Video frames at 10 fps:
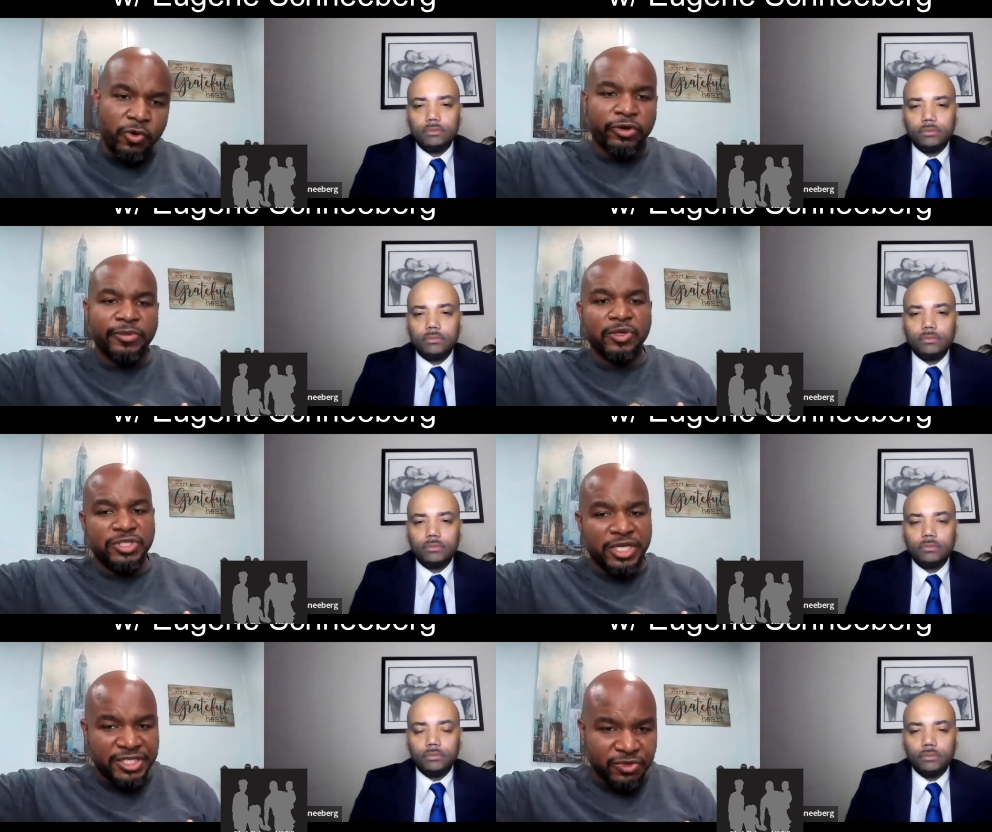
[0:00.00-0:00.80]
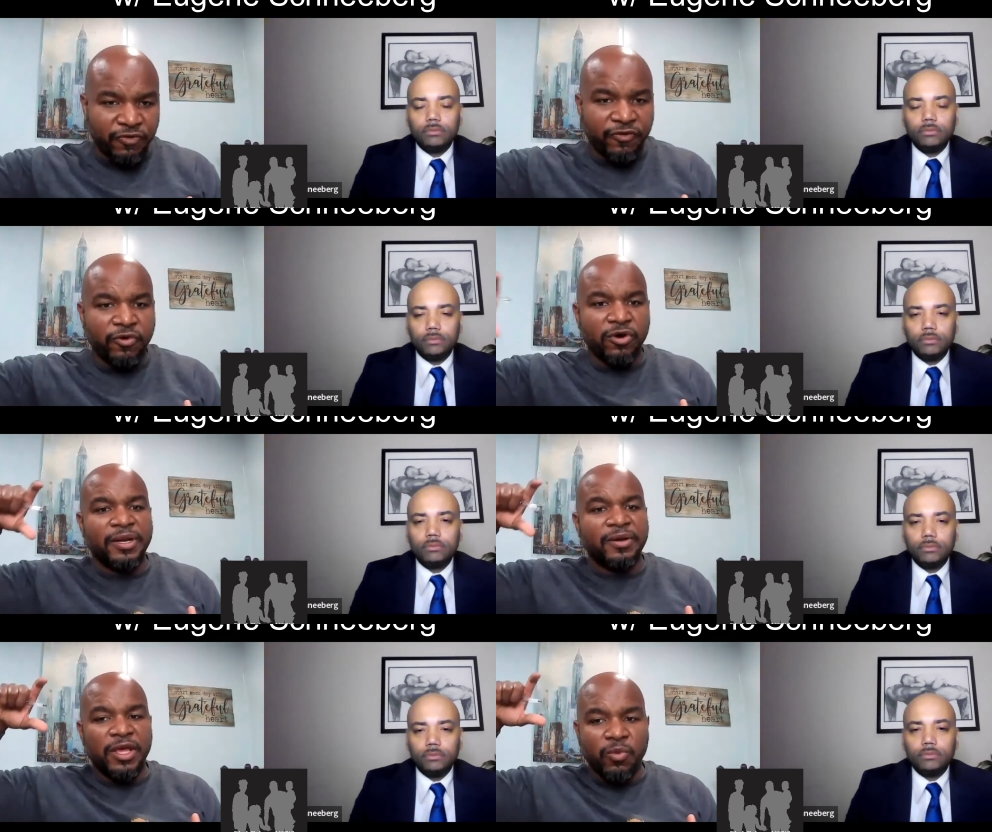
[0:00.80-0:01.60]
Speaker 1: criminal justice reform
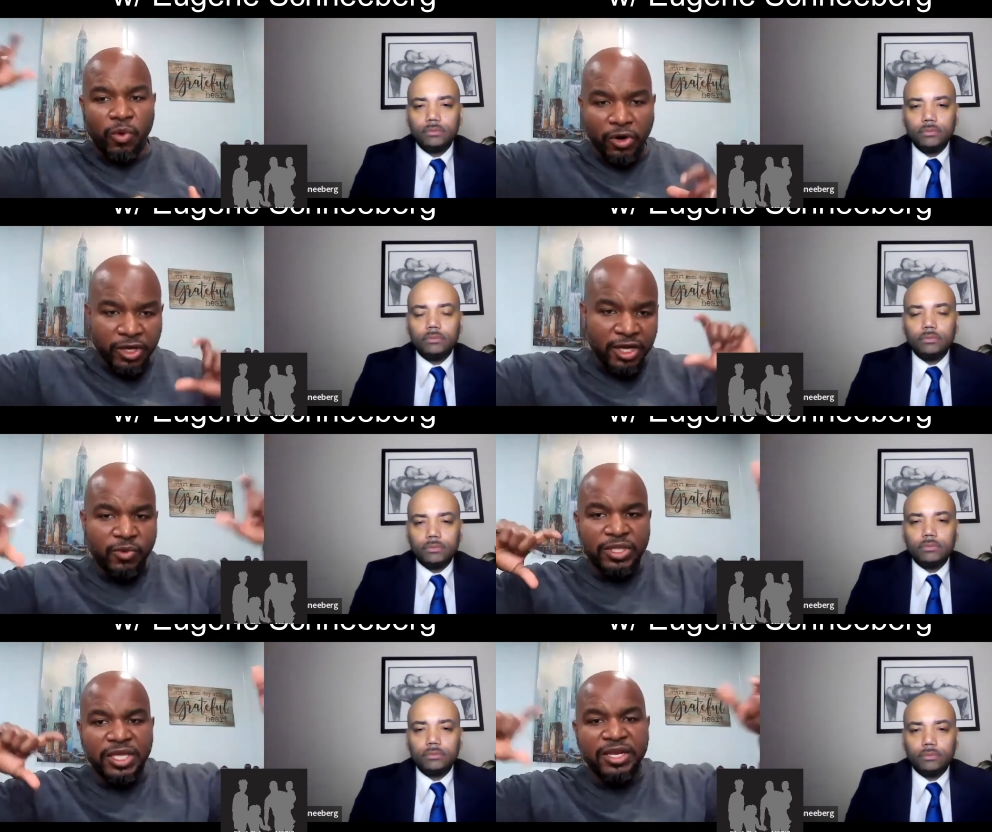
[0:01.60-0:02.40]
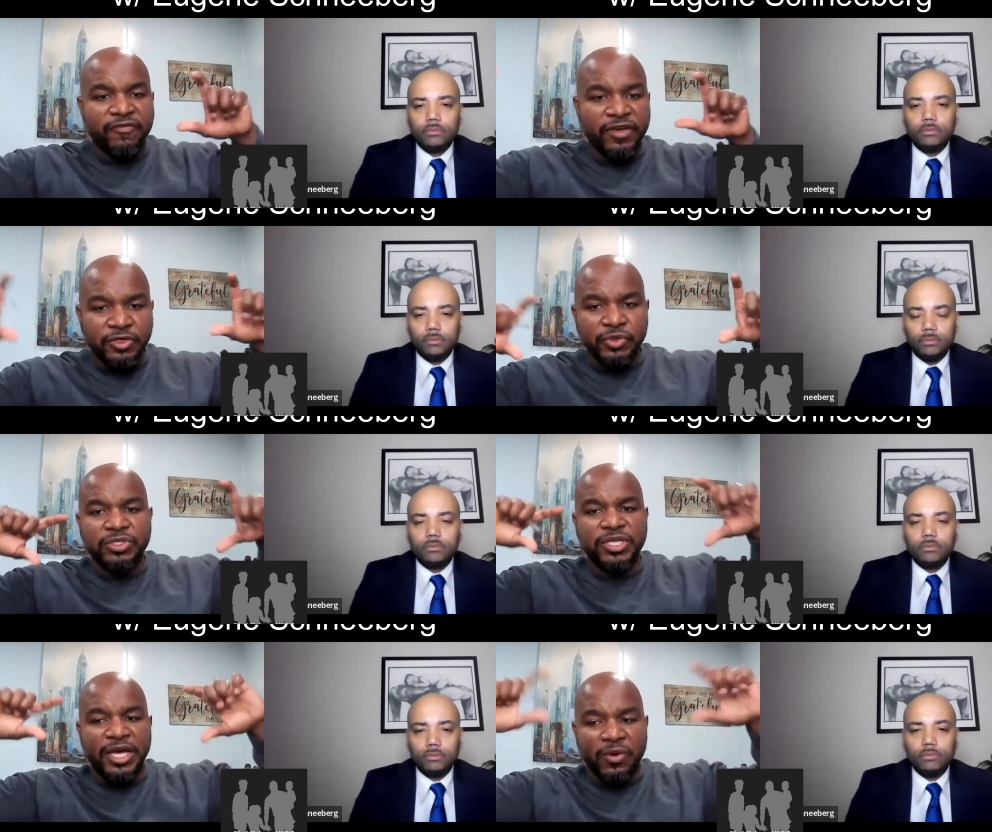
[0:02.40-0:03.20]
and, and working with individuals
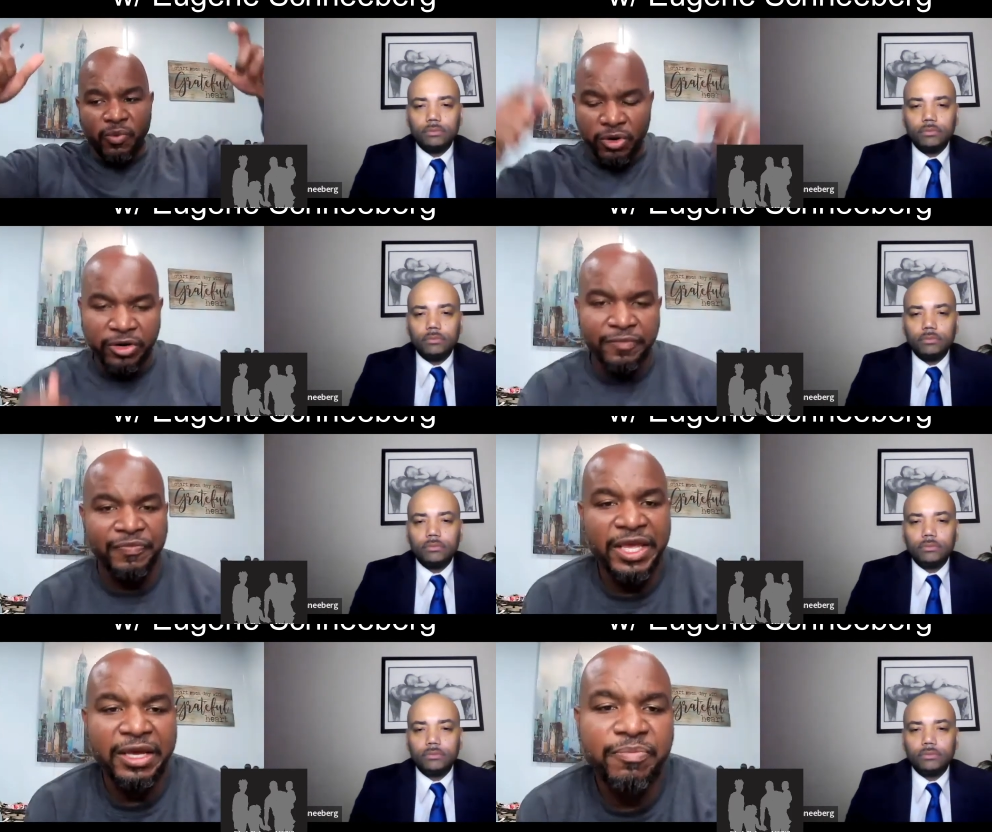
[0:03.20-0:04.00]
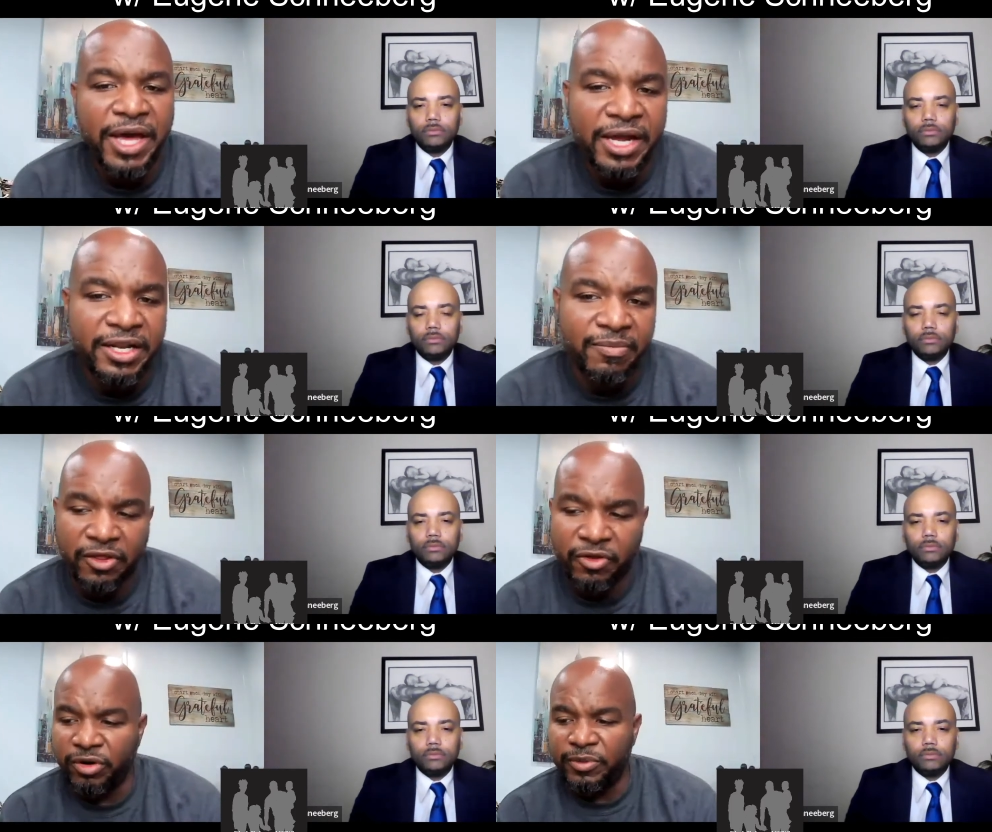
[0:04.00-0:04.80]
that were impacted by
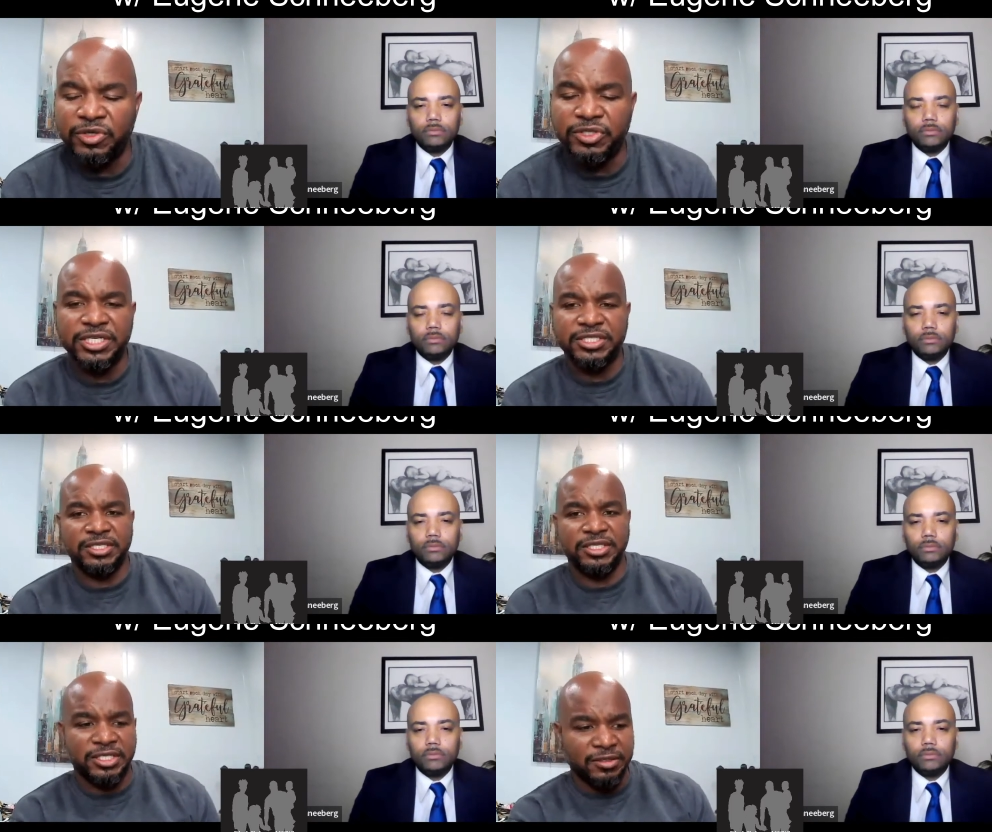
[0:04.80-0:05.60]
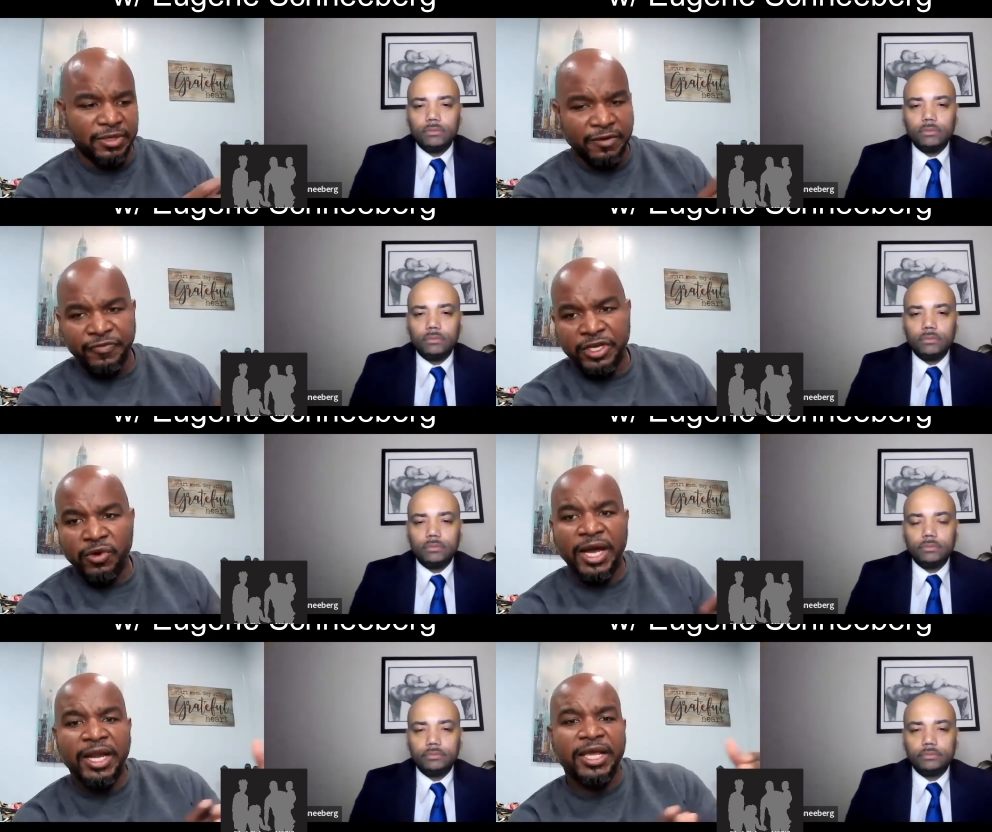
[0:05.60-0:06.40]
the criminal justice system you know
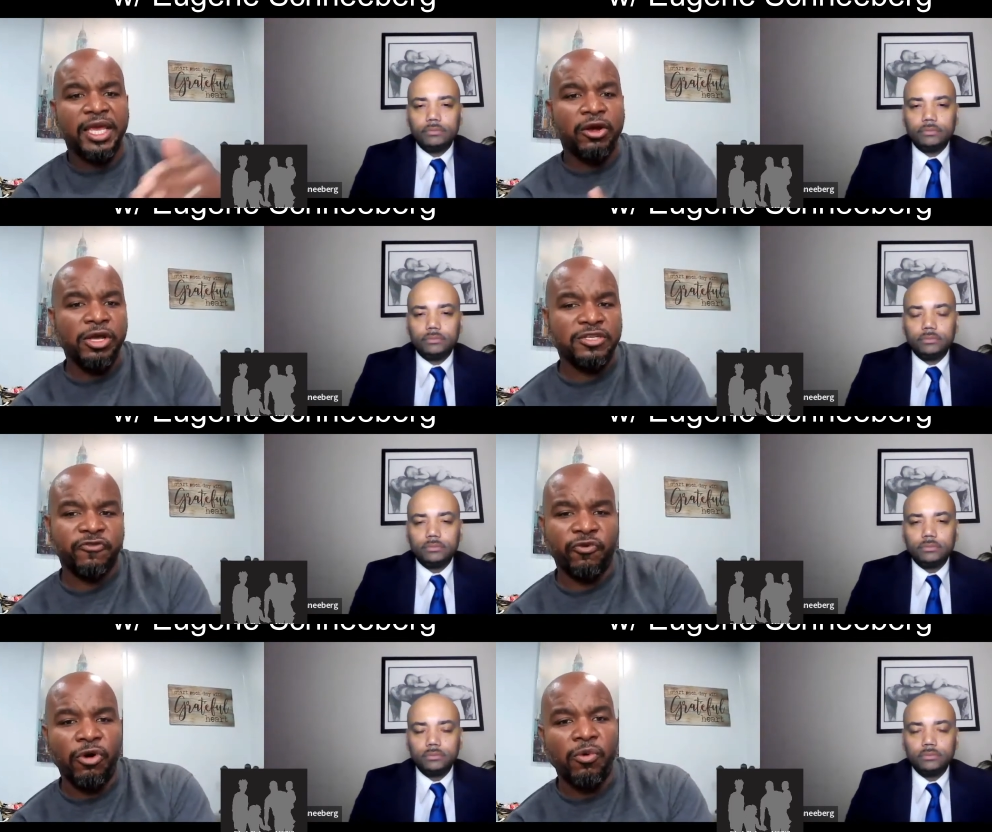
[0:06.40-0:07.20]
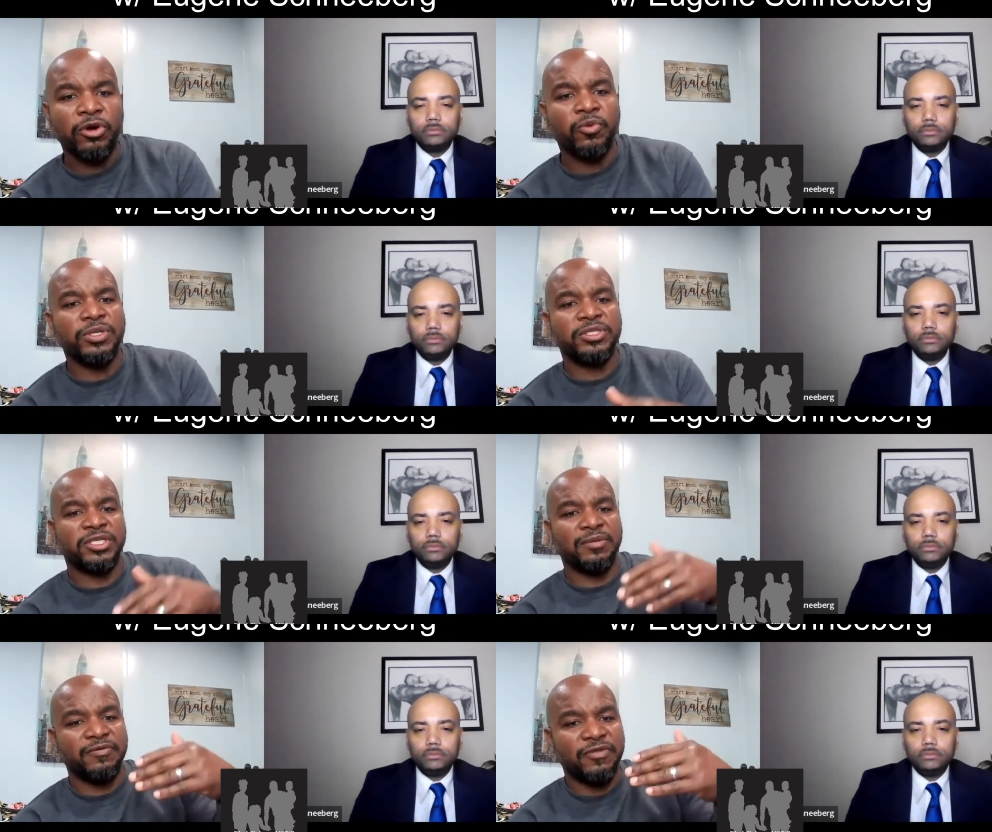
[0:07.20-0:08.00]
kind of carry us forward with
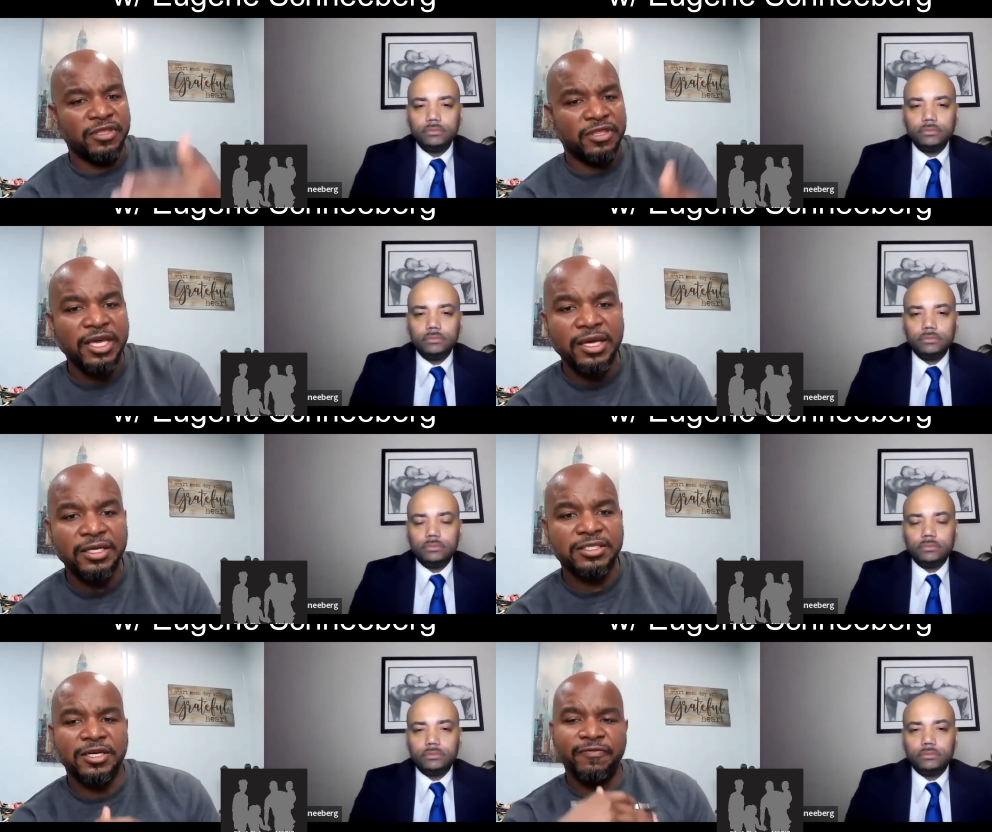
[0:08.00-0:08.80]
some of the things